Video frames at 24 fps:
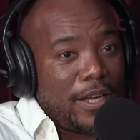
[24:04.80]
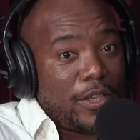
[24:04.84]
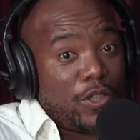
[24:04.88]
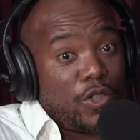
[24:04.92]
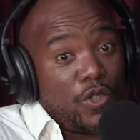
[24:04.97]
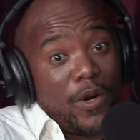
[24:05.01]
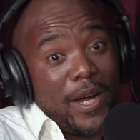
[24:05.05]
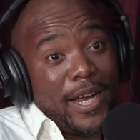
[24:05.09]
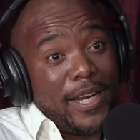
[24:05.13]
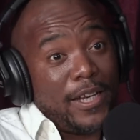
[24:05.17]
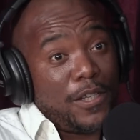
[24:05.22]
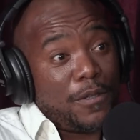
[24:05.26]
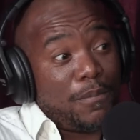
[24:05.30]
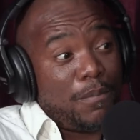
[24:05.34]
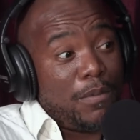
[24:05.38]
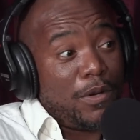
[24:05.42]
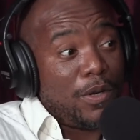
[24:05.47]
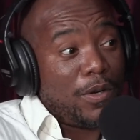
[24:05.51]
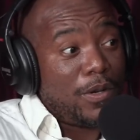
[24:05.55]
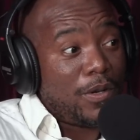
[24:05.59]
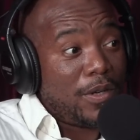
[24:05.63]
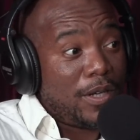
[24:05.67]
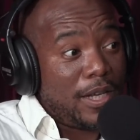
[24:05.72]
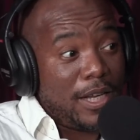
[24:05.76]

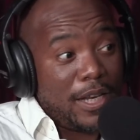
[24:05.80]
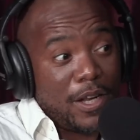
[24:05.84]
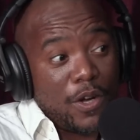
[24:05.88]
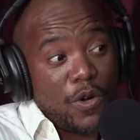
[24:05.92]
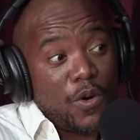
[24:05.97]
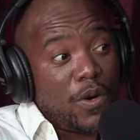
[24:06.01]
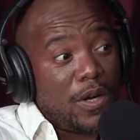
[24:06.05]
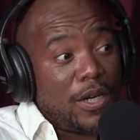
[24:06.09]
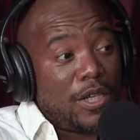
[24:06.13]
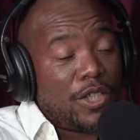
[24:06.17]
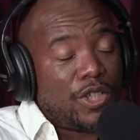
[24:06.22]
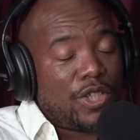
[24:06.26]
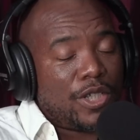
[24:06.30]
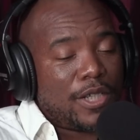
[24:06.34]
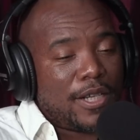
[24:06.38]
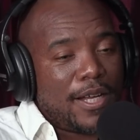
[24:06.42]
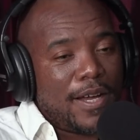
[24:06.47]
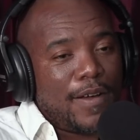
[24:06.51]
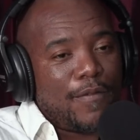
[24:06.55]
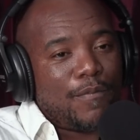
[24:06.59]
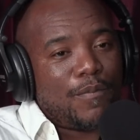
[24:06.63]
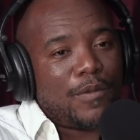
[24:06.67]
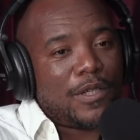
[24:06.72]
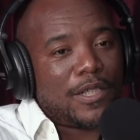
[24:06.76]
Johannesburg in a coalition
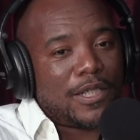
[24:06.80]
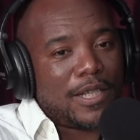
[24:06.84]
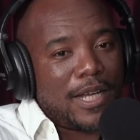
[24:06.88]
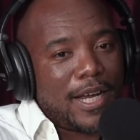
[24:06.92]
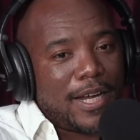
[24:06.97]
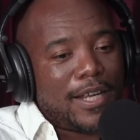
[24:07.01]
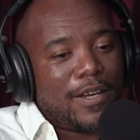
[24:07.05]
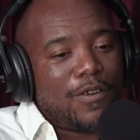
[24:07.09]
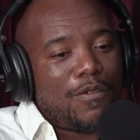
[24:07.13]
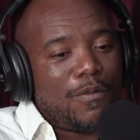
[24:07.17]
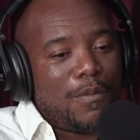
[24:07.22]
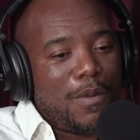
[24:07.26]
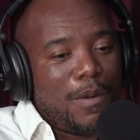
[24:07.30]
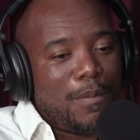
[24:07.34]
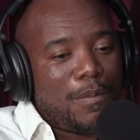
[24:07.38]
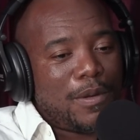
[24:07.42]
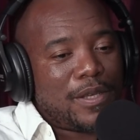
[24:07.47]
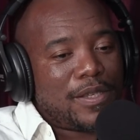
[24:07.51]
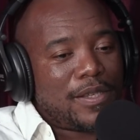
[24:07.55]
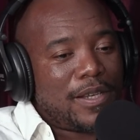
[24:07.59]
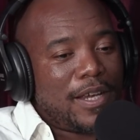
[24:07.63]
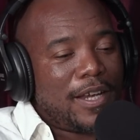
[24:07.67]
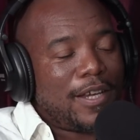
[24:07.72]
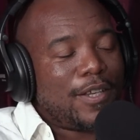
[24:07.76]
government, I can remember
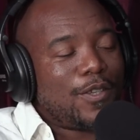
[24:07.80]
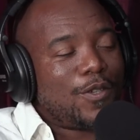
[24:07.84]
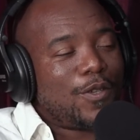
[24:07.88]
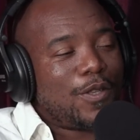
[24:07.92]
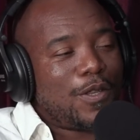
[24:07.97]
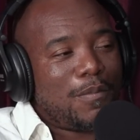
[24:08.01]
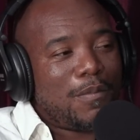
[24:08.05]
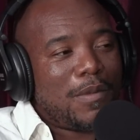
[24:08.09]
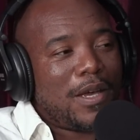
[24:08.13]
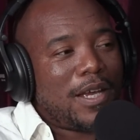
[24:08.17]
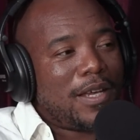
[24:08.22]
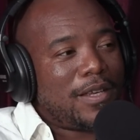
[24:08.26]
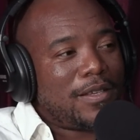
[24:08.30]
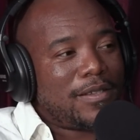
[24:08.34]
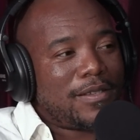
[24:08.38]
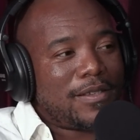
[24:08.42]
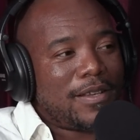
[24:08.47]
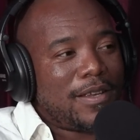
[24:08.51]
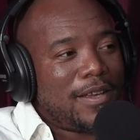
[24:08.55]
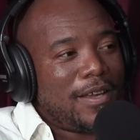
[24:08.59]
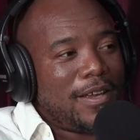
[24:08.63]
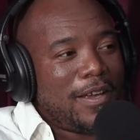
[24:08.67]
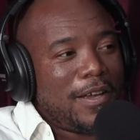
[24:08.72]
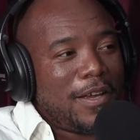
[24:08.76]
saying to the mayors,
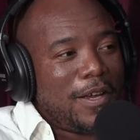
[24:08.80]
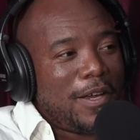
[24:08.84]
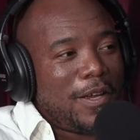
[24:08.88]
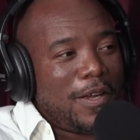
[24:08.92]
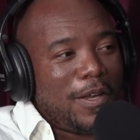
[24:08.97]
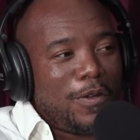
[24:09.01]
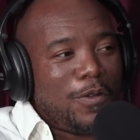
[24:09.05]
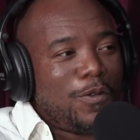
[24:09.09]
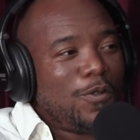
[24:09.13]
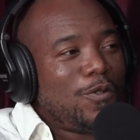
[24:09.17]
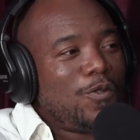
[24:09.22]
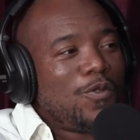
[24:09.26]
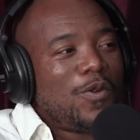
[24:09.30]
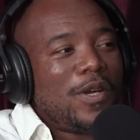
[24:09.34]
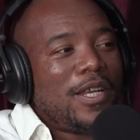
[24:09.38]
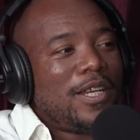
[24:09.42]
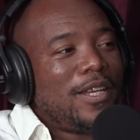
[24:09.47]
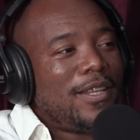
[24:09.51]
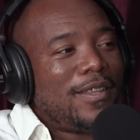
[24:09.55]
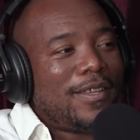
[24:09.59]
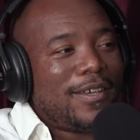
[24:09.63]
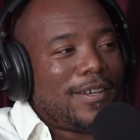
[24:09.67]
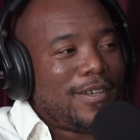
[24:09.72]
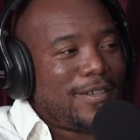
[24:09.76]
if you do
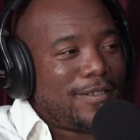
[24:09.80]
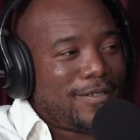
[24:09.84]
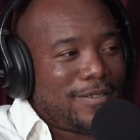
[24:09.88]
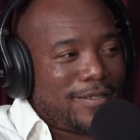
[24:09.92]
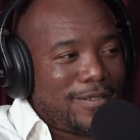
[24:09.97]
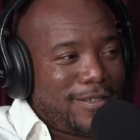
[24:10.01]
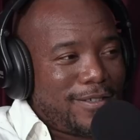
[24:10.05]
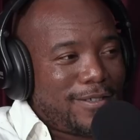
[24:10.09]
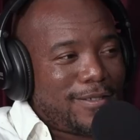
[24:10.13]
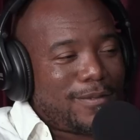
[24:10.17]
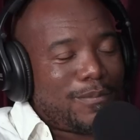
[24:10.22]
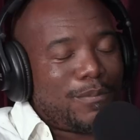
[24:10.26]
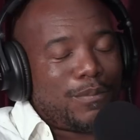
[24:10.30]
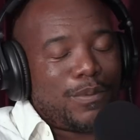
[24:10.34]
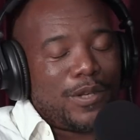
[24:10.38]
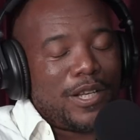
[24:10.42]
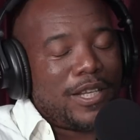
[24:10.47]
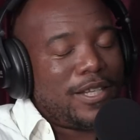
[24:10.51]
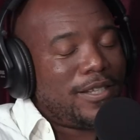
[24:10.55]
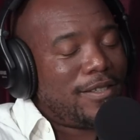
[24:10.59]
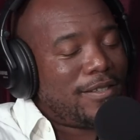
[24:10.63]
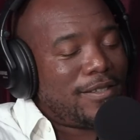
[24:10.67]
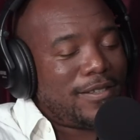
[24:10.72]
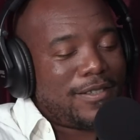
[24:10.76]
anything else,
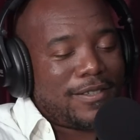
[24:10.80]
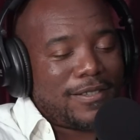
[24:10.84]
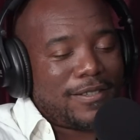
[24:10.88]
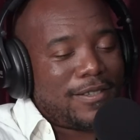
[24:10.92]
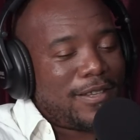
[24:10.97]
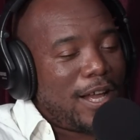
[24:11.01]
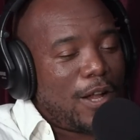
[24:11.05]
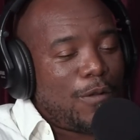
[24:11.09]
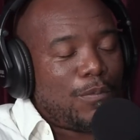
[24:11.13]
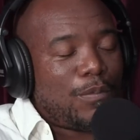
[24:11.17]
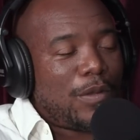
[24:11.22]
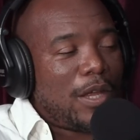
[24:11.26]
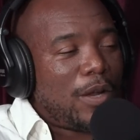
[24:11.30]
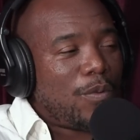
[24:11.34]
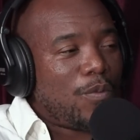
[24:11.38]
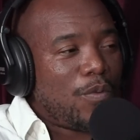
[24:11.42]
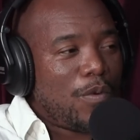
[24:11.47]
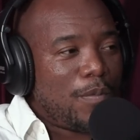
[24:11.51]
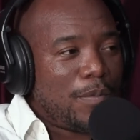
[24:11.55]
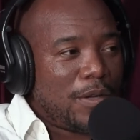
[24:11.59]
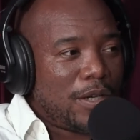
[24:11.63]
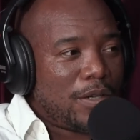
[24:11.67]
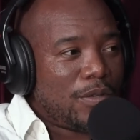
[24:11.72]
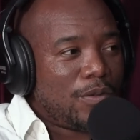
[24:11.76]
please help that
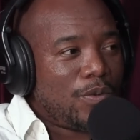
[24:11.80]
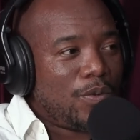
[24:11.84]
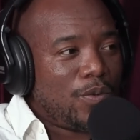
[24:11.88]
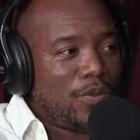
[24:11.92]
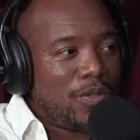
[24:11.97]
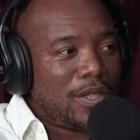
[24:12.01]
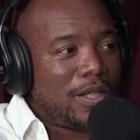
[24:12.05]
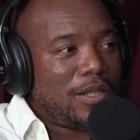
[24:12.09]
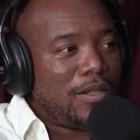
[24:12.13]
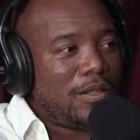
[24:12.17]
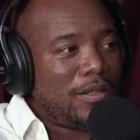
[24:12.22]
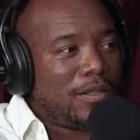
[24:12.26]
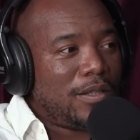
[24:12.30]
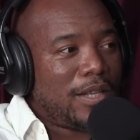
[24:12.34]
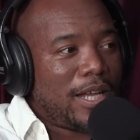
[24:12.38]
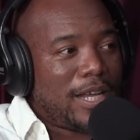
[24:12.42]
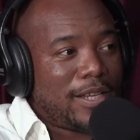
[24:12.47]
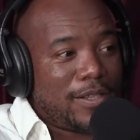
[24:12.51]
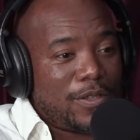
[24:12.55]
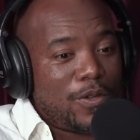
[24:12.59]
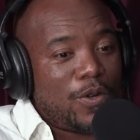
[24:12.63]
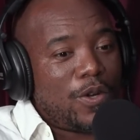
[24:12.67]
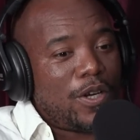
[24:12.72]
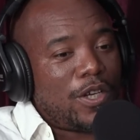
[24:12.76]
woman who still
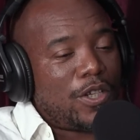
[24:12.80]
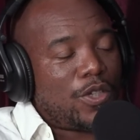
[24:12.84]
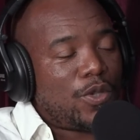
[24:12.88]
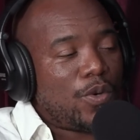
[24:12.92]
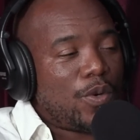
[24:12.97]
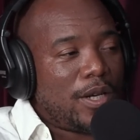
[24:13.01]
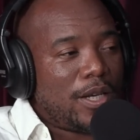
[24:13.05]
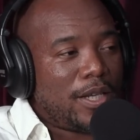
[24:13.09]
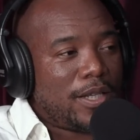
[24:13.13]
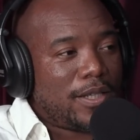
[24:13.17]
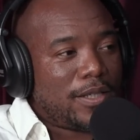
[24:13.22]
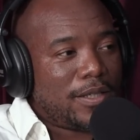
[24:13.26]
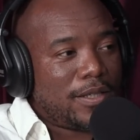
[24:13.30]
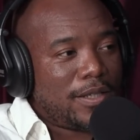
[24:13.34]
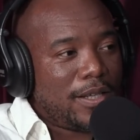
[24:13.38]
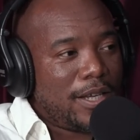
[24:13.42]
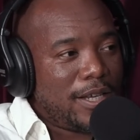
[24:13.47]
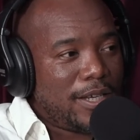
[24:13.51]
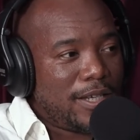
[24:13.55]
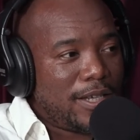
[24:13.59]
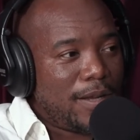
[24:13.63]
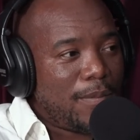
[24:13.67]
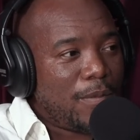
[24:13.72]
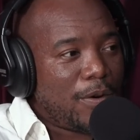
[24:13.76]
hasn't got a toilet
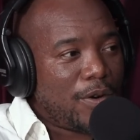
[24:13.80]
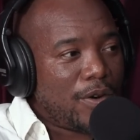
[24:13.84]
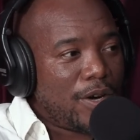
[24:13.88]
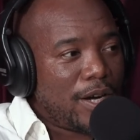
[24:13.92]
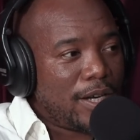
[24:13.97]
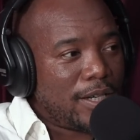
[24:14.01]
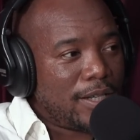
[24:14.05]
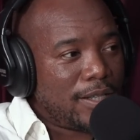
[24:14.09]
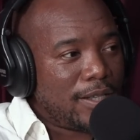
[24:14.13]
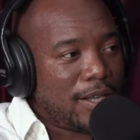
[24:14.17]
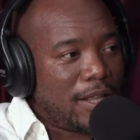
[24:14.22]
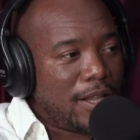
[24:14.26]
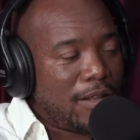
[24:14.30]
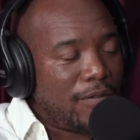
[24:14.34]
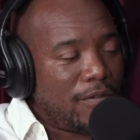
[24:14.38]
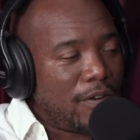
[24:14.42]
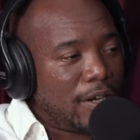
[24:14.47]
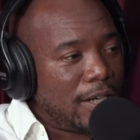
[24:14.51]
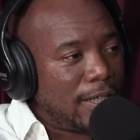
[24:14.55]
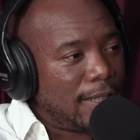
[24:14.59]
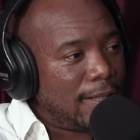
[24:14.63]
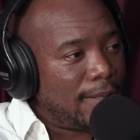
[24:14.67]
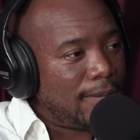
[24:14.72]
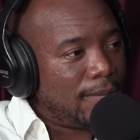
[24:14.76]
in democratic South
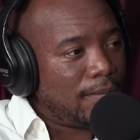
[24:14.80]
Africa.